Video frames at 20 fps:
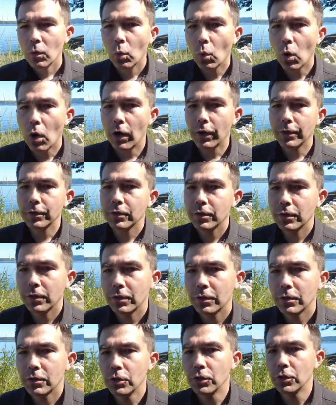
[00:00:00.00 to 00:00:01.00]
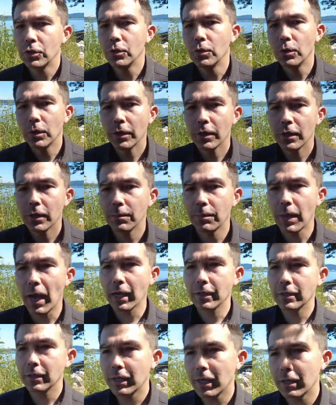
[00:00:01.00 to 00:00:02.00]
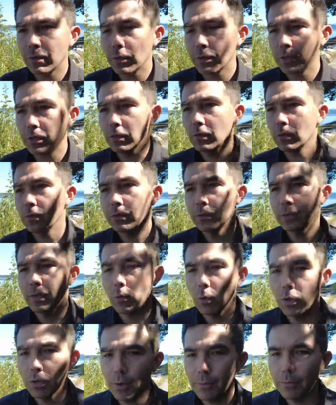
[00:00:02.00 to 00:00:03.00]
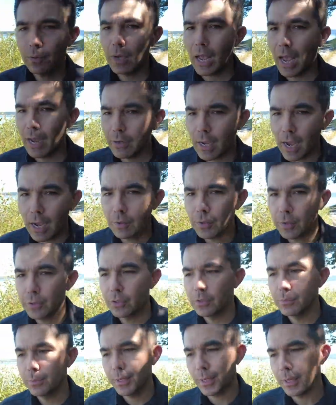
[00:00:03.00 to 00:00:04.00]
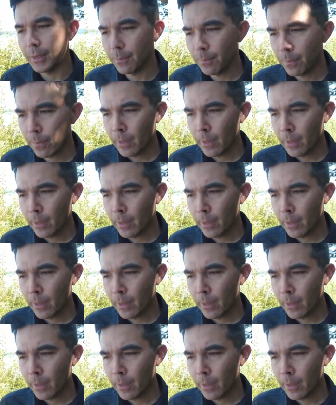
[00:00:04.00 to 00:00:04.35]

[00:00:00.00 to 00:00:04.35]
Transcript: want to get back together with you. Now, what do I, how, how could this be?